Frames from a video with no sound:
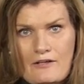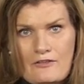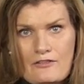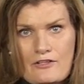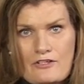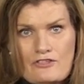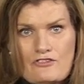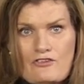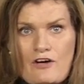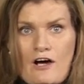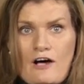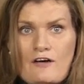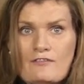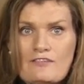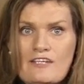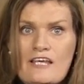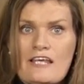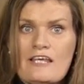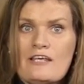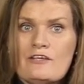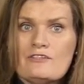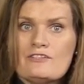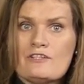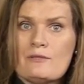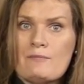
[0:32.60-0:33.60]
The draft
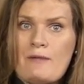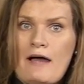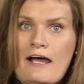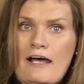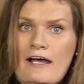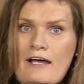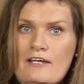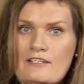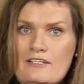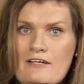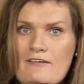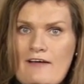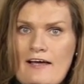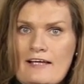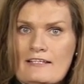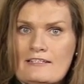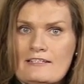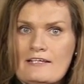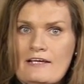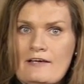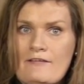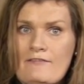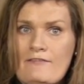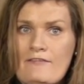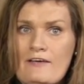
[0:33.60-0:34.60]
EU Tobacco
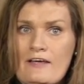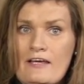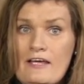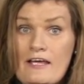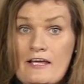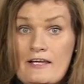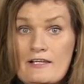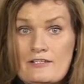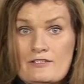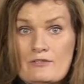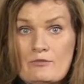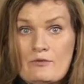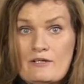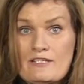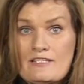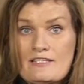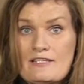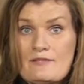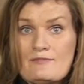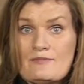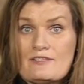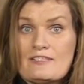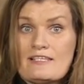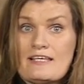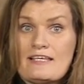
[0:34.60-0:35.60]
Directive, in its
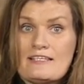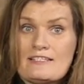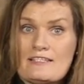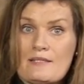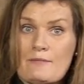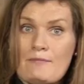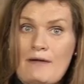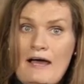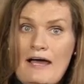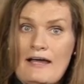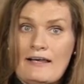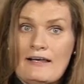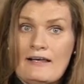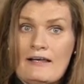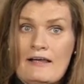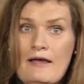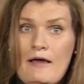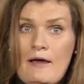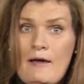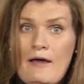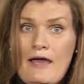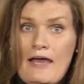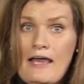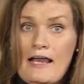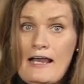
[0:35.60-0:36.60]
wisdom, seeks to ban
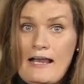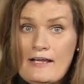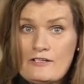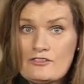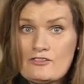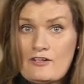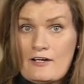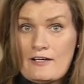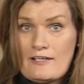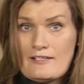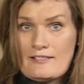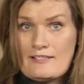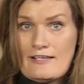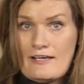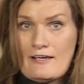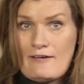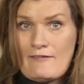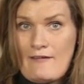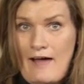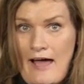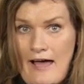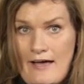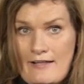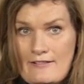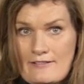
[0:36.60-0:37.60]
electronic
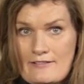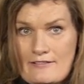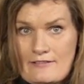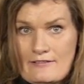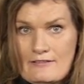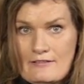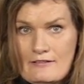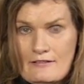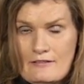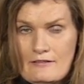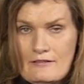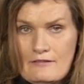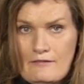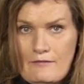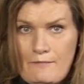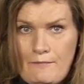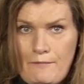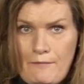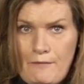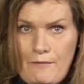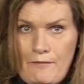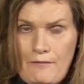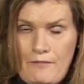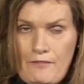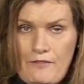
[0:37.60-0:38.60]
cigarettes.
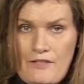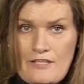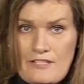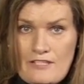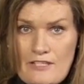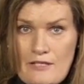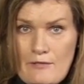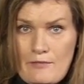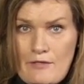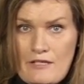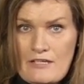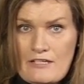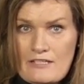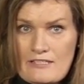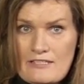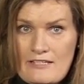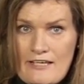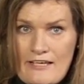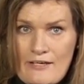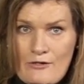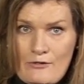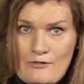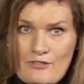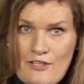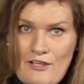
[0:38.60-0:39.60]
This
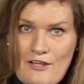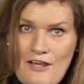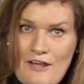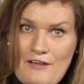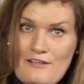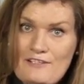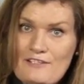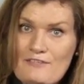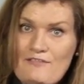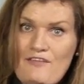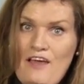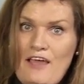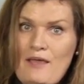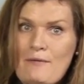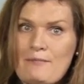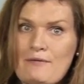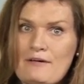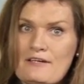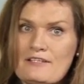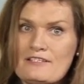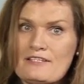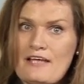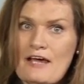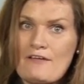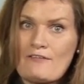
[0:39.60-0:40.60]
community, also known as
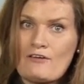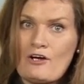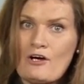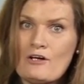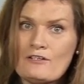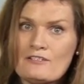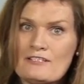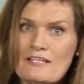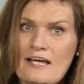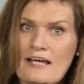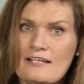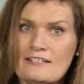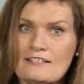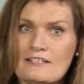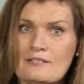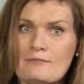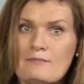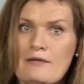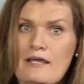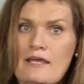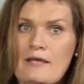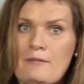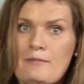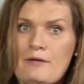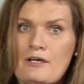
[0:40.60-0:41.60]
vapers, have contacted
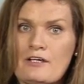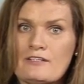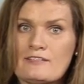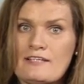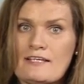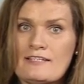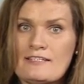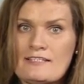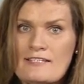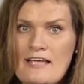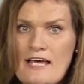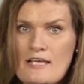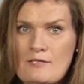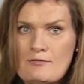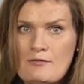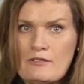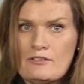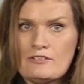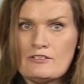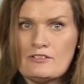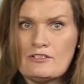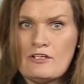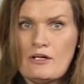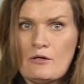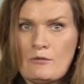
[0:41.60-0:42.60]
me because they
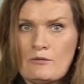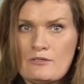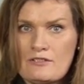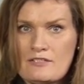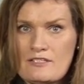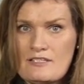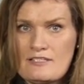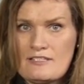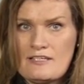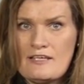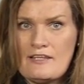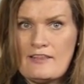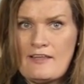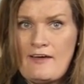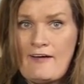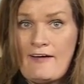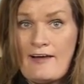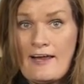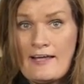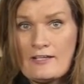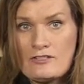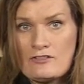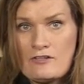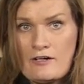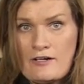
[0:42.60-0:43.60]
desperately do not want to see their
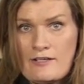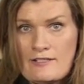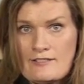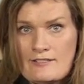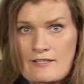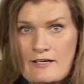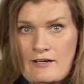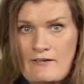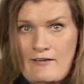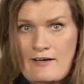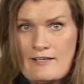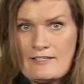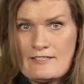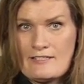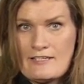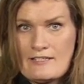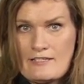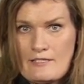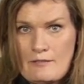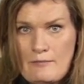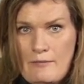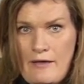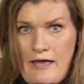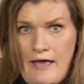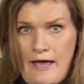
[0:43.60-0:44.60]
electronic cigarettes
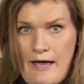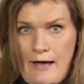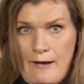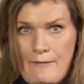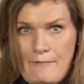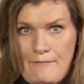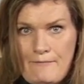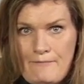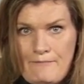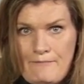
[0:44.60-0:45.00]
disappear.